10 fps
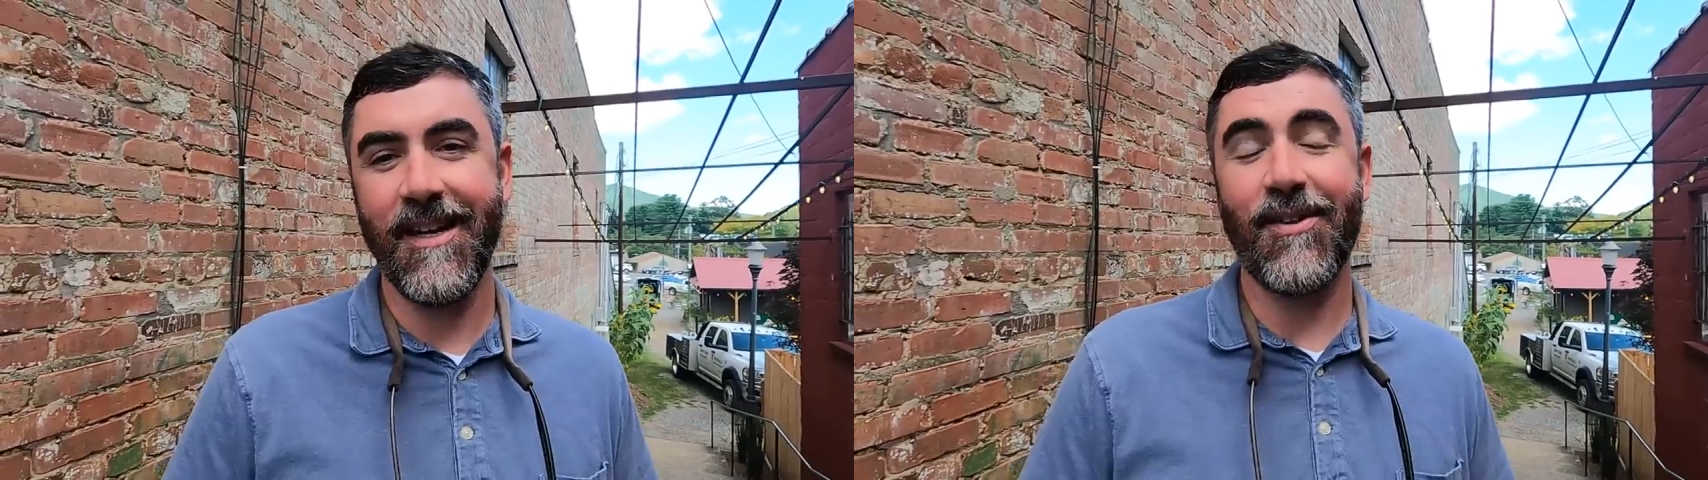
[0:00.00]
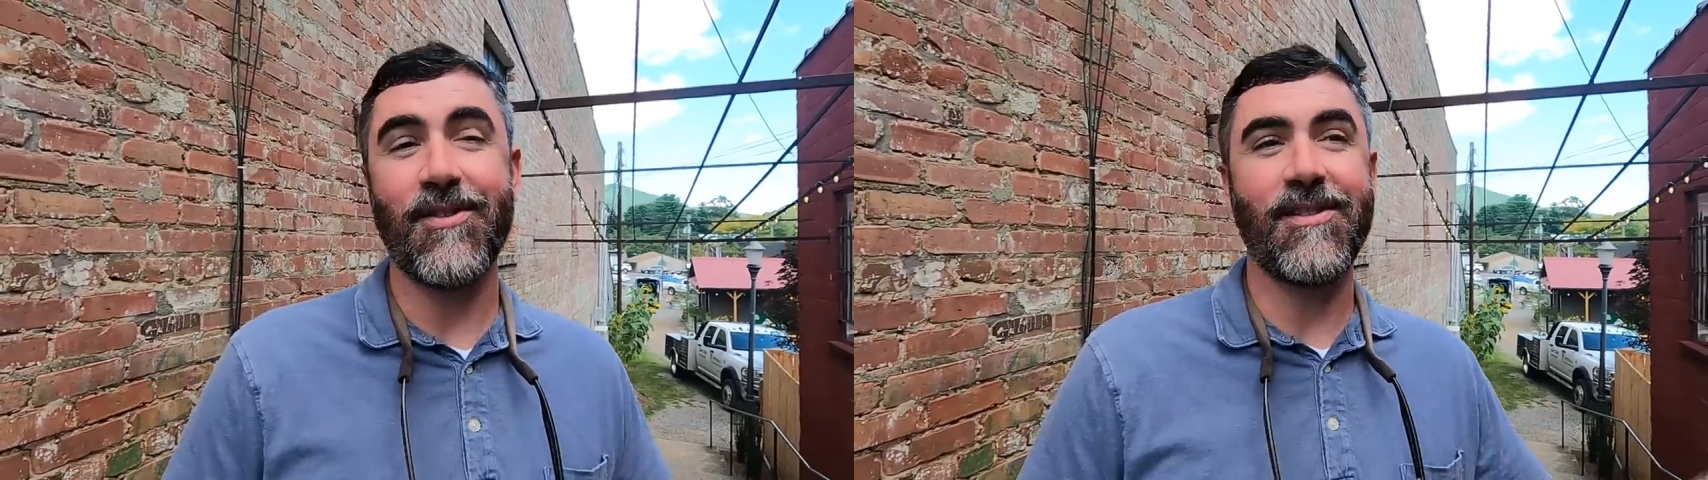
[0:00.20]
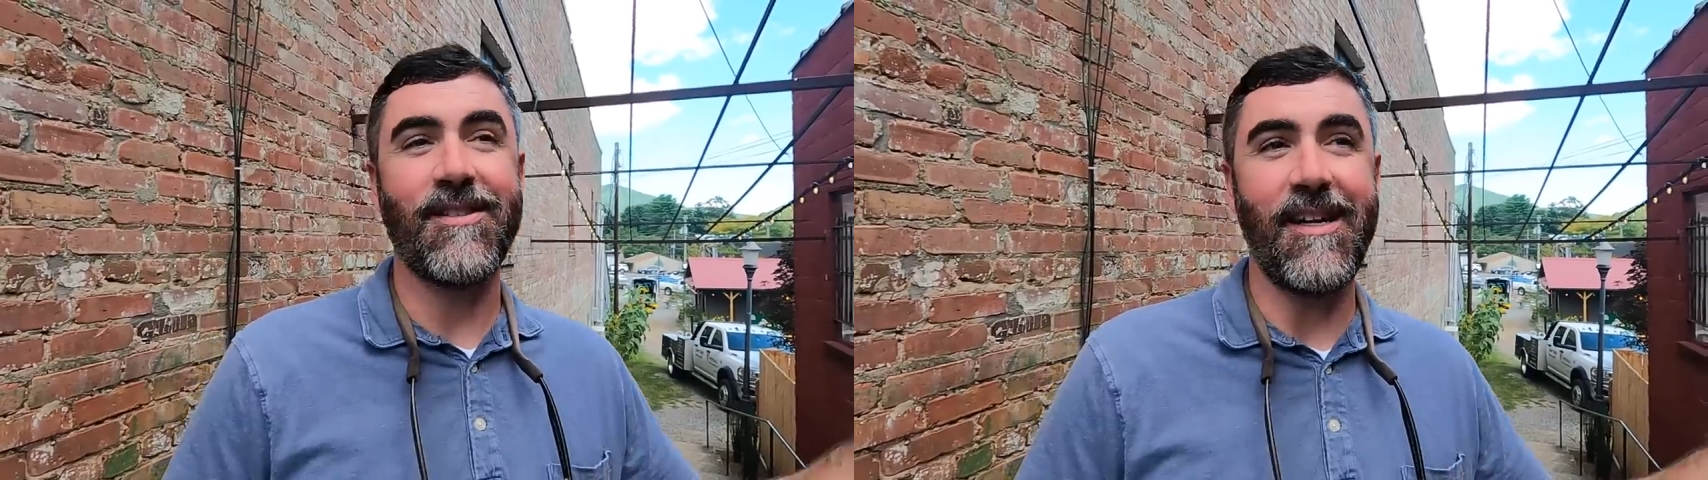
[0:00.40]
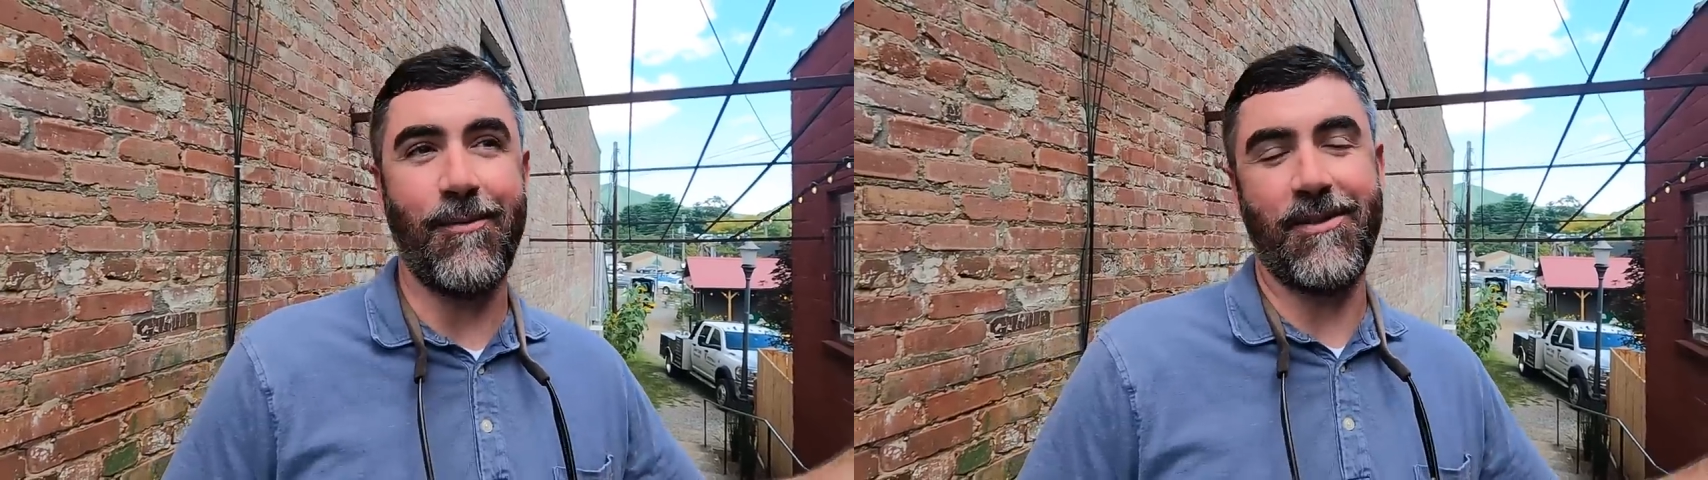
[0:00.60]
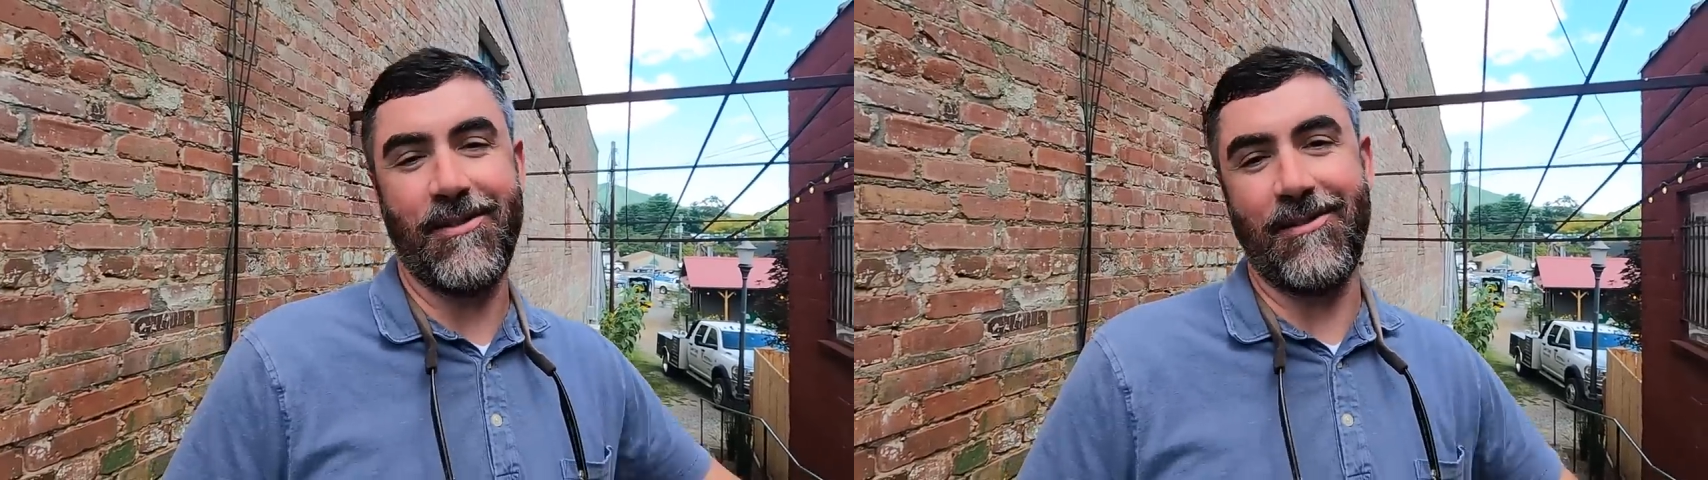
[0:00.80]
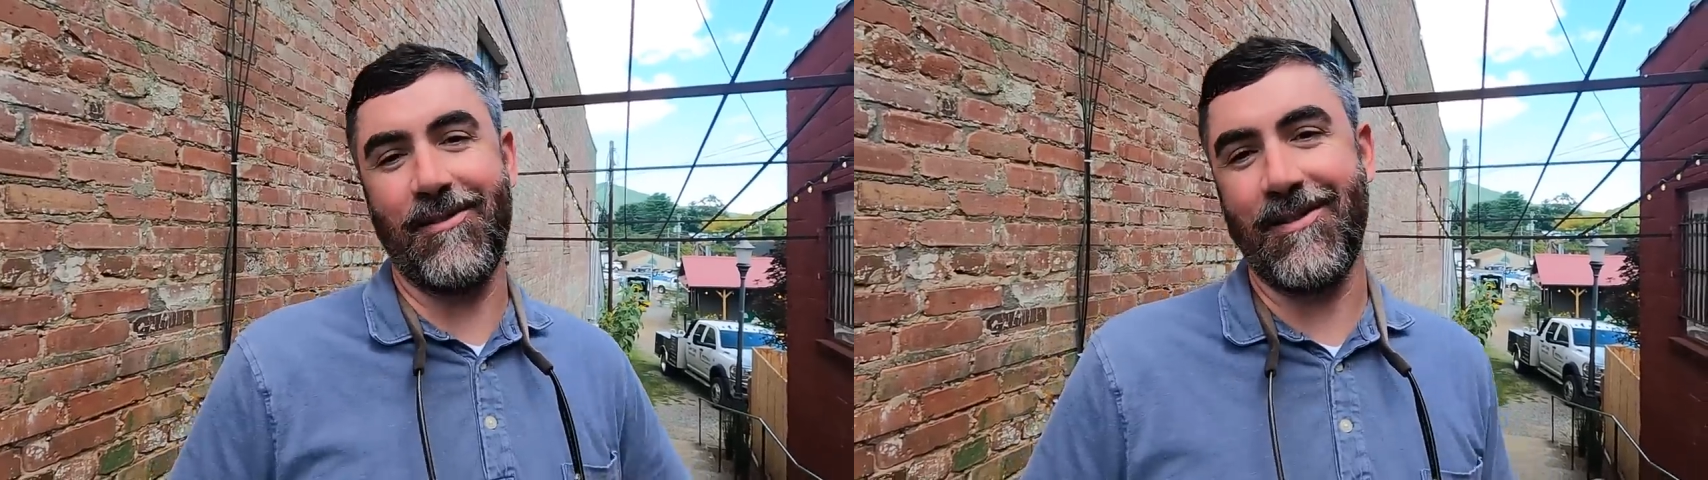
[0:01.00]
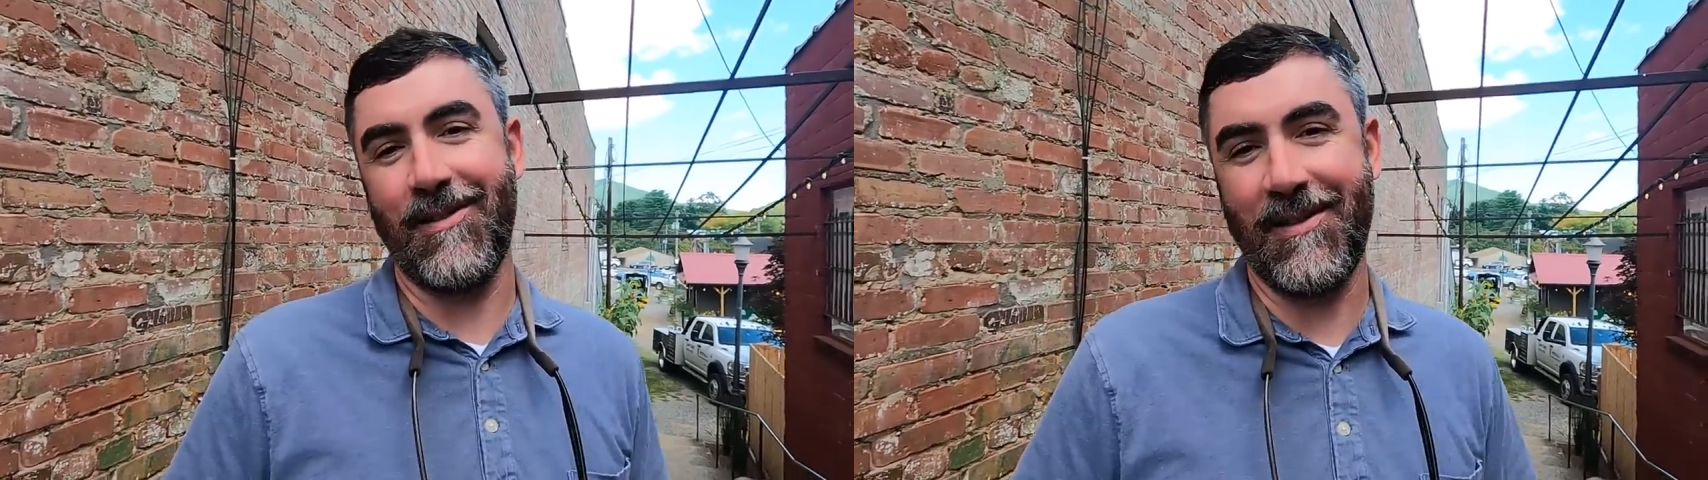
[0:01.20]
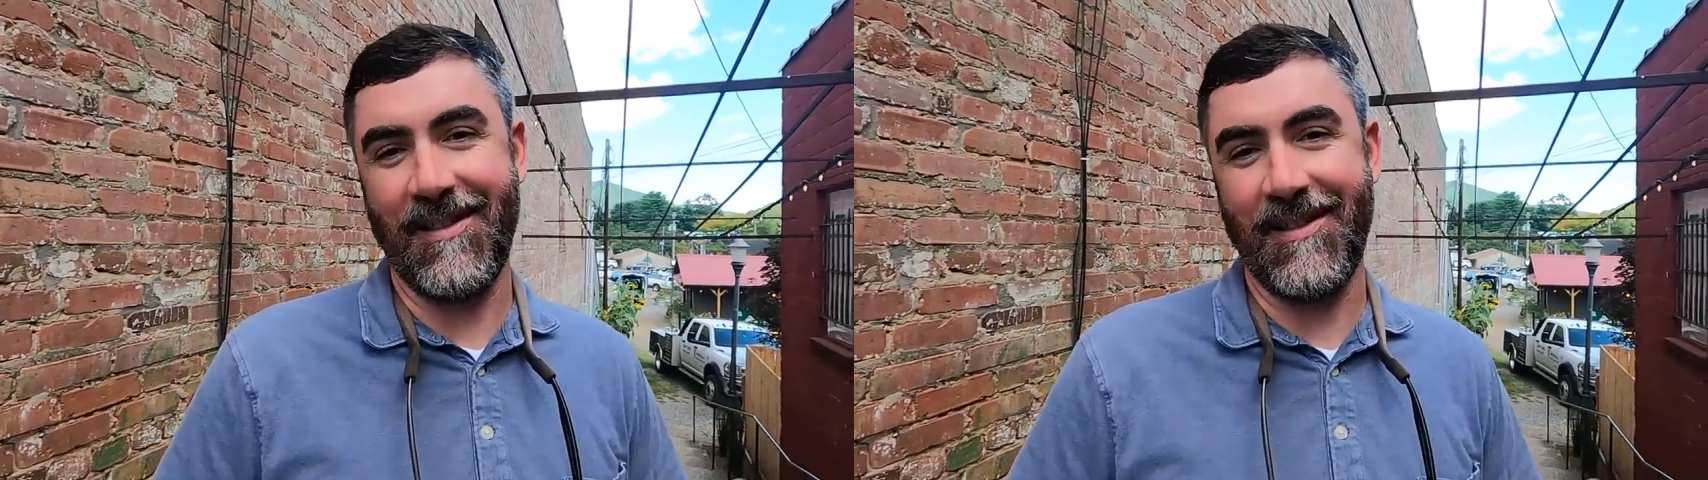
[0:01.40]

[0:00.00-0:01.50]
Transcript: their sandwiches are so